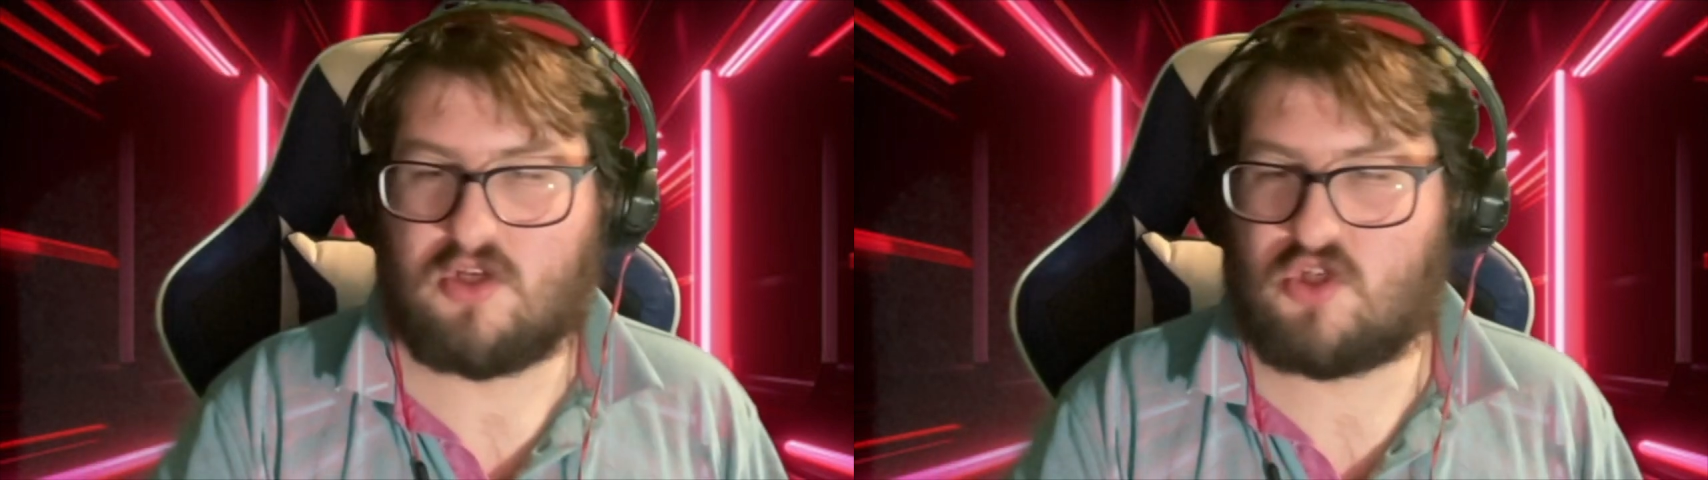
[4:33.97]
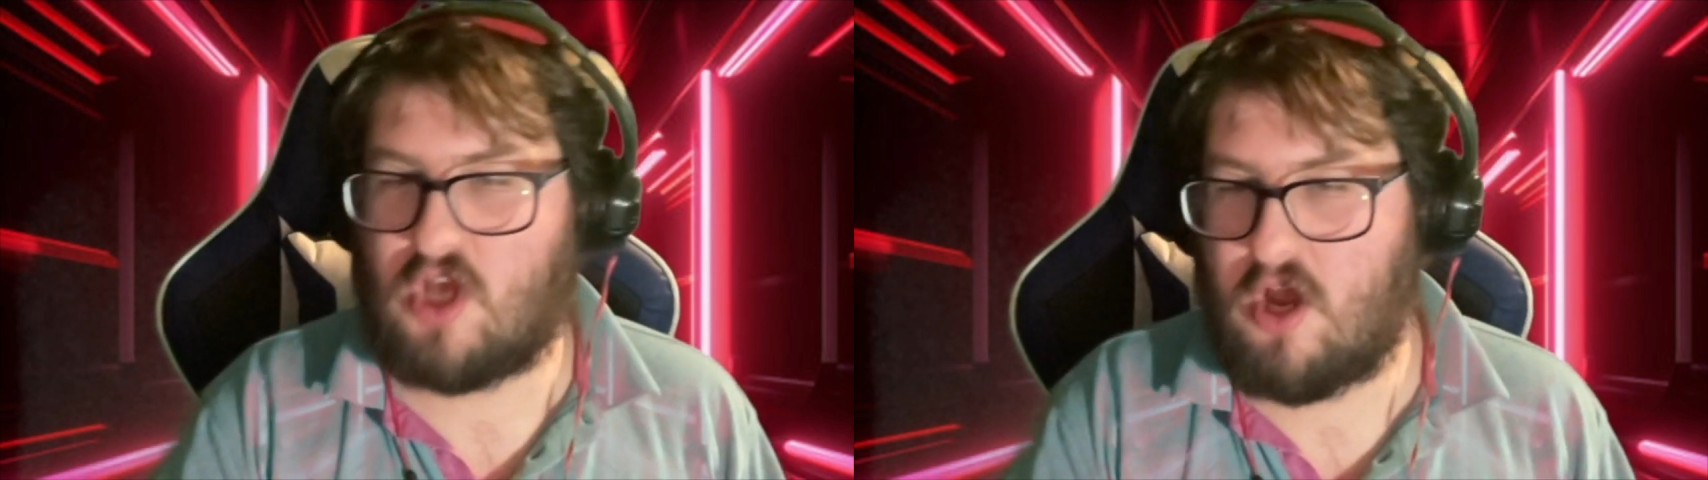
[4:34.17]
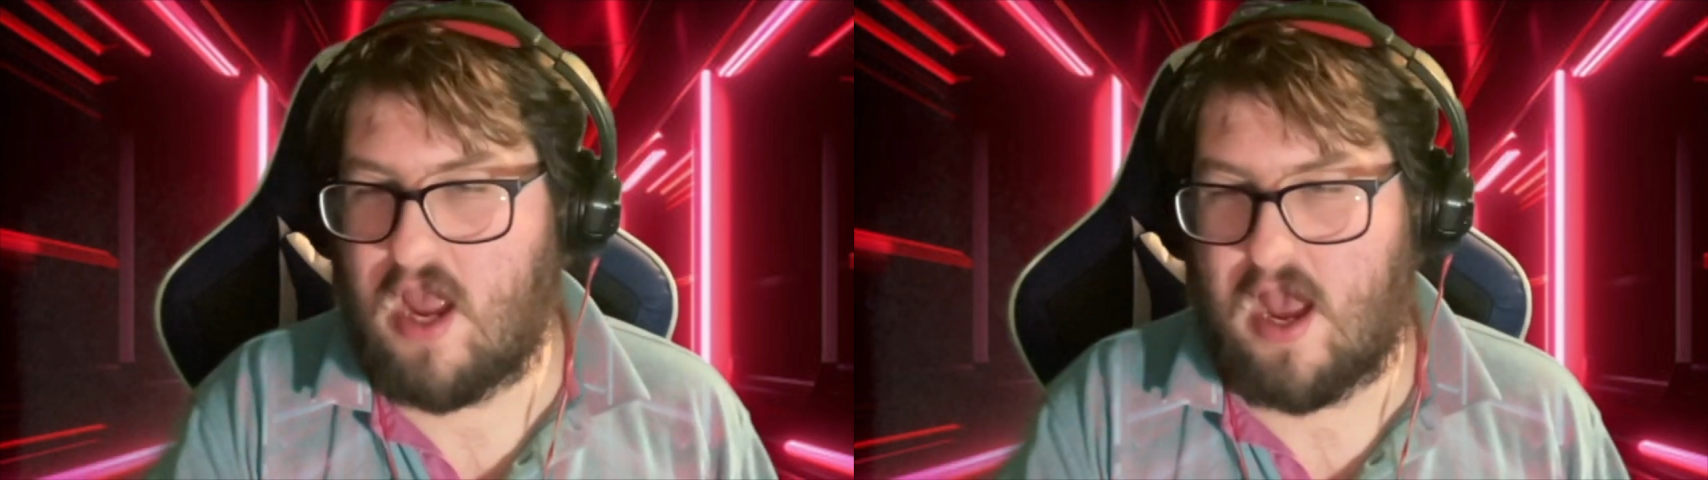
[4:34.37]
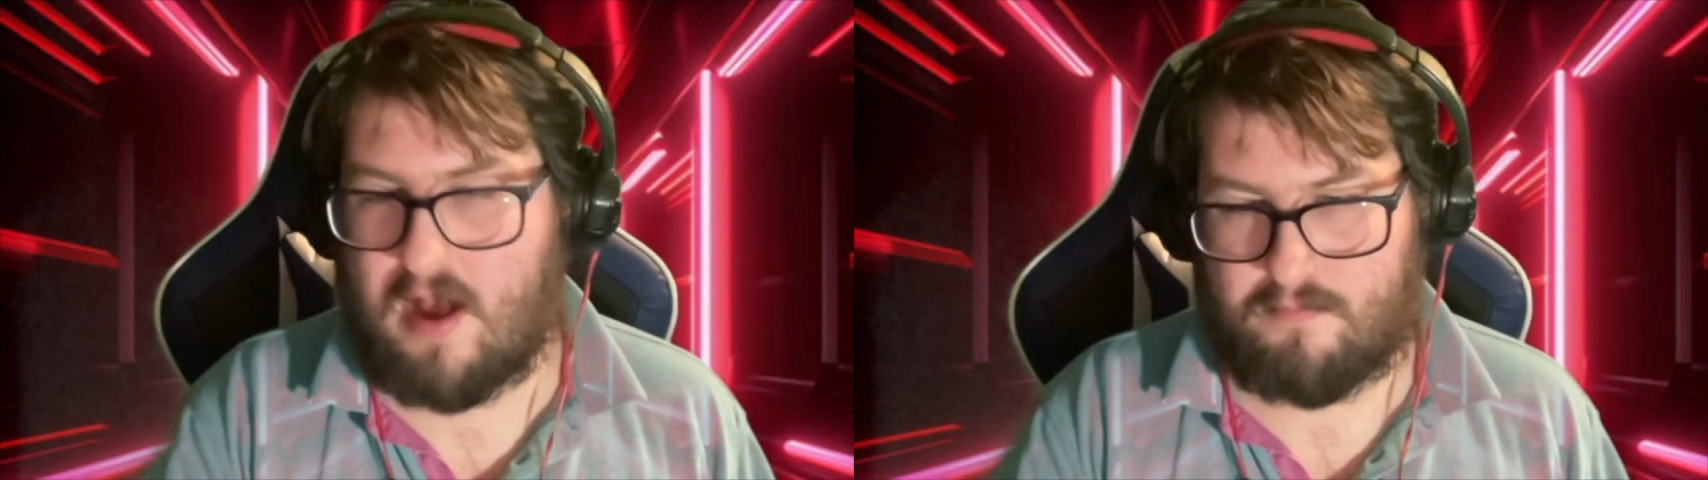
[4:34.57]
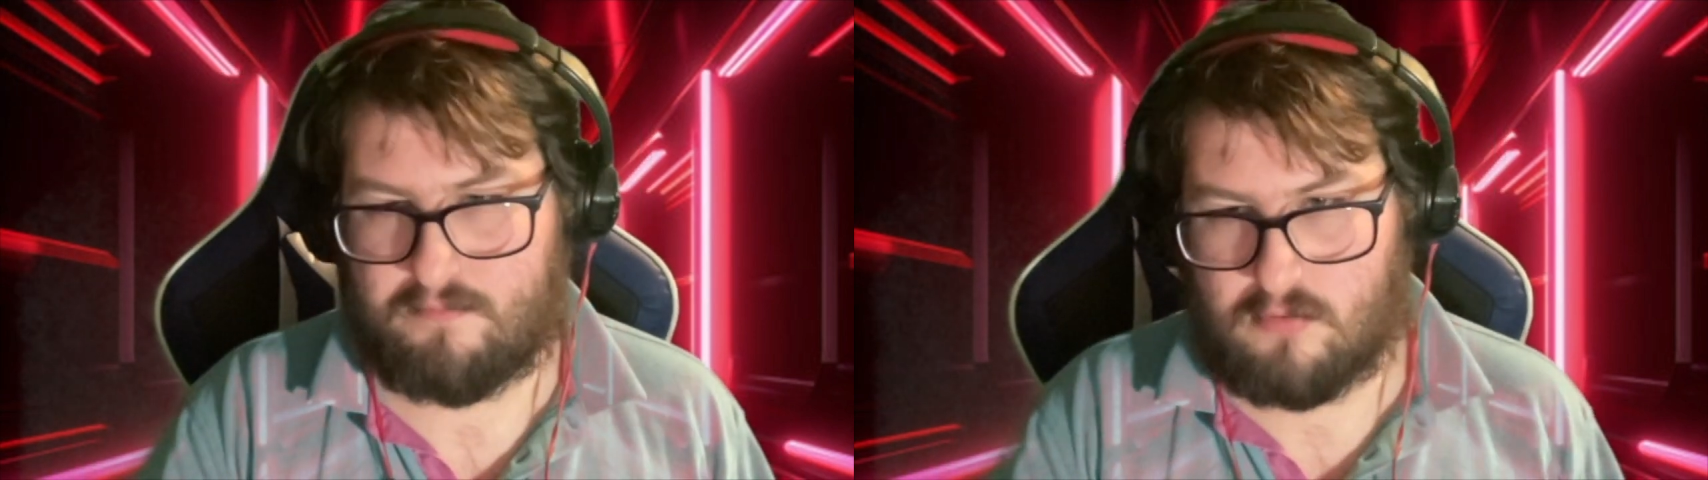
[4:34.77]
So,
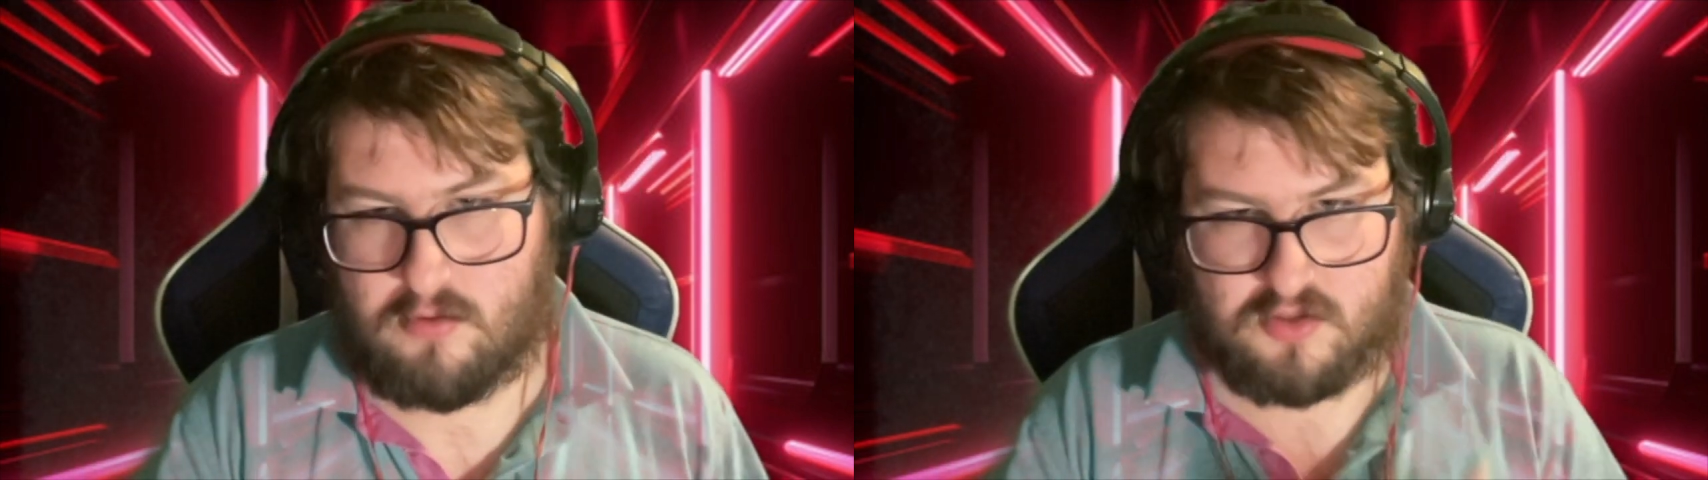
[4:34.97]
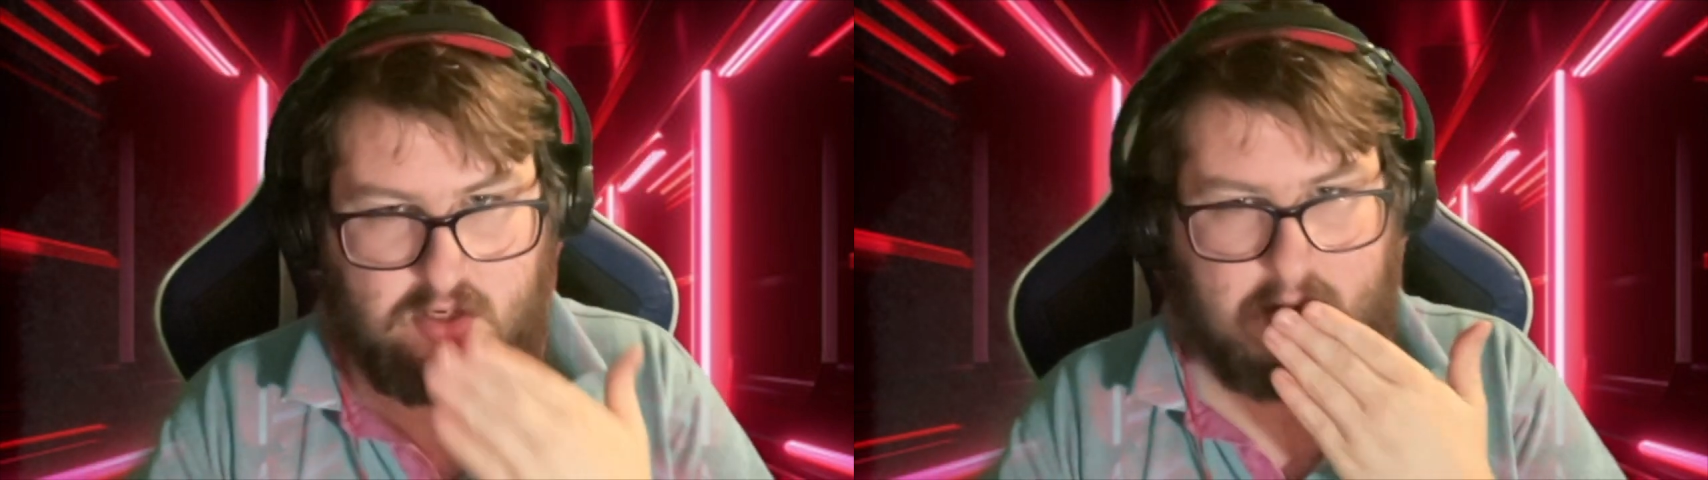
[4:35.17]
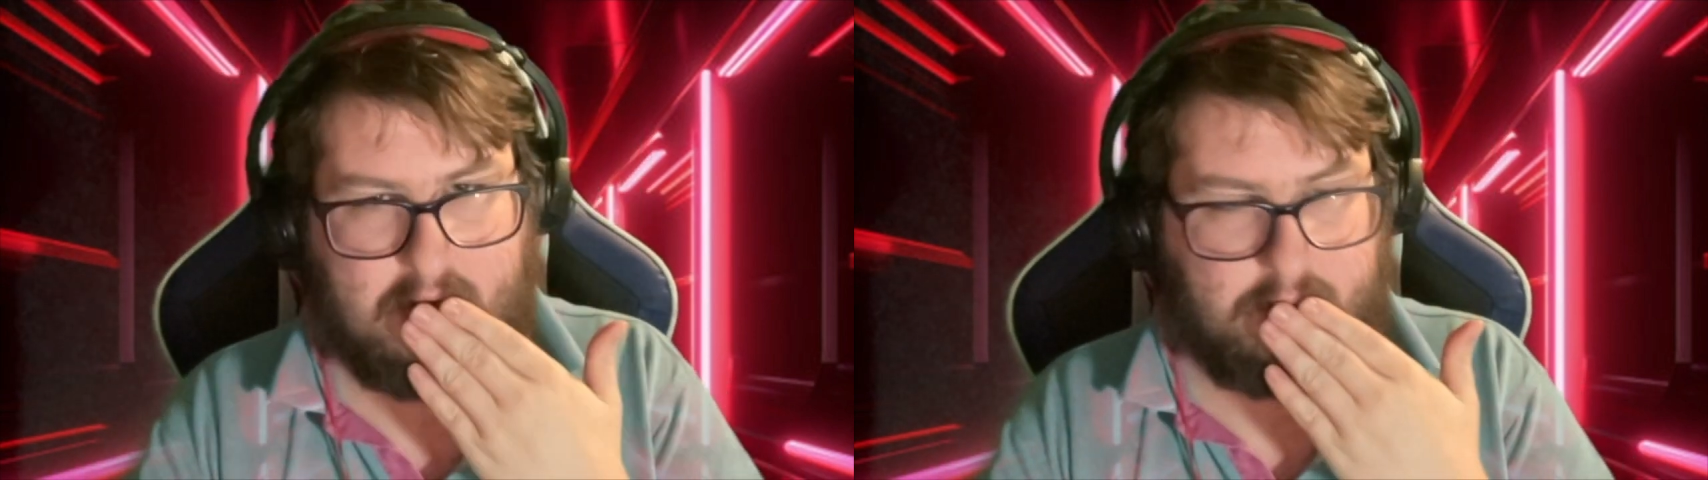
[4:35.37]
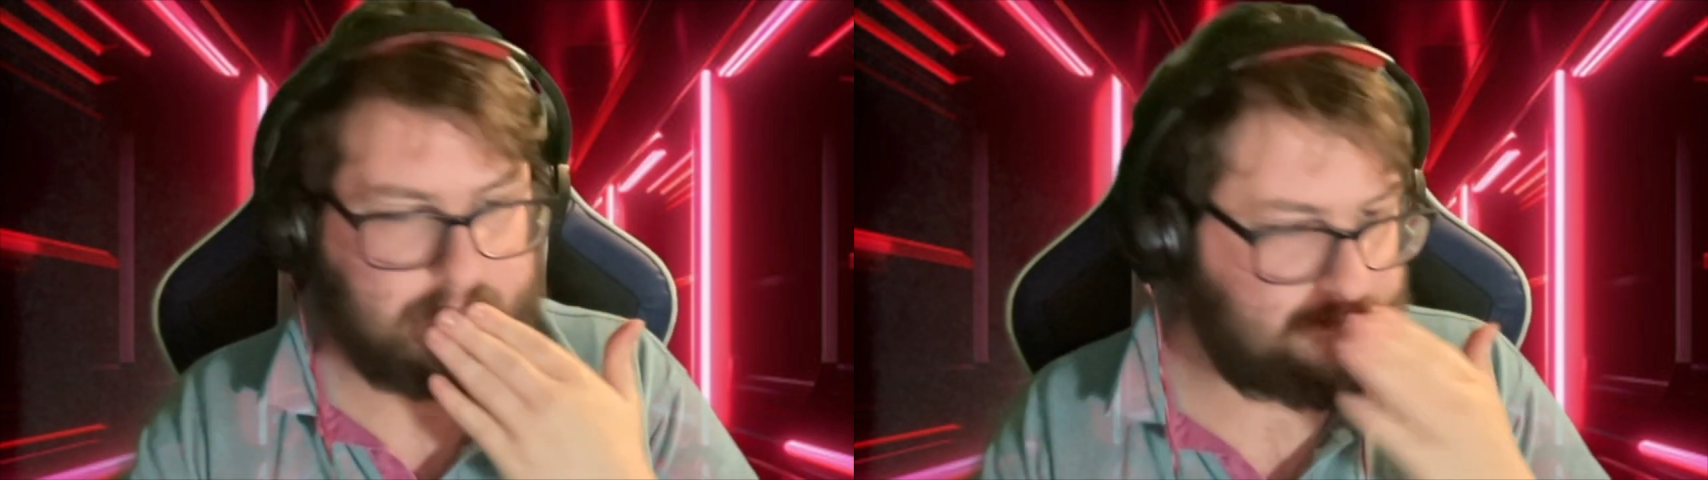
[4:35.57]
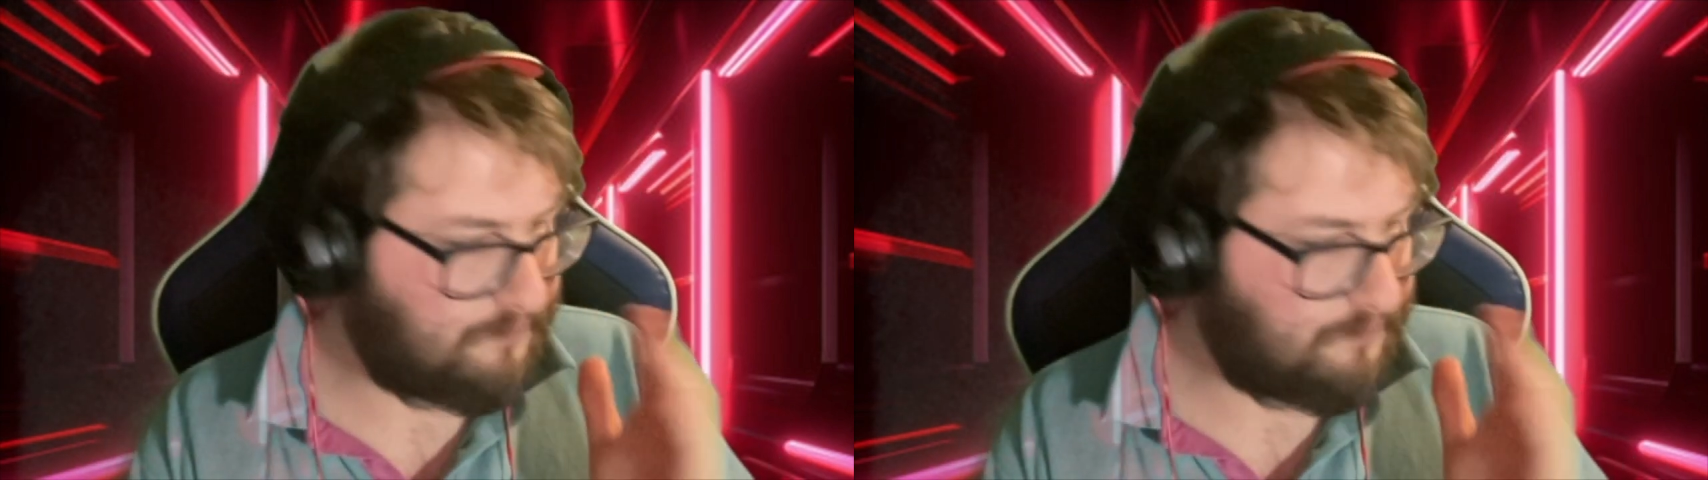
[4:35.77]
yeah. Oh, sorry about that.